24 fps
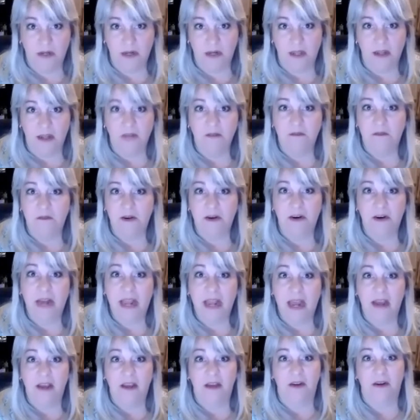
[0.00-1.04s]
and very
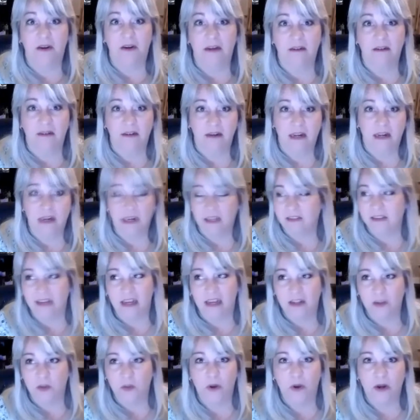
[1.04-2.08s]
accurate and
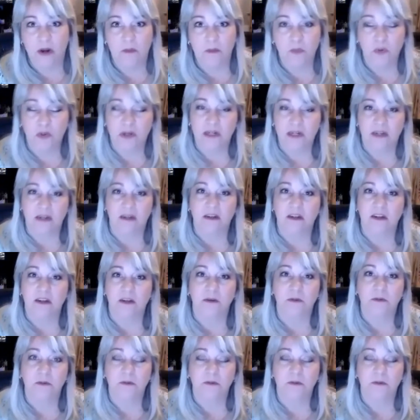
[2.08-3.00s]
exactly what I'm pointing to.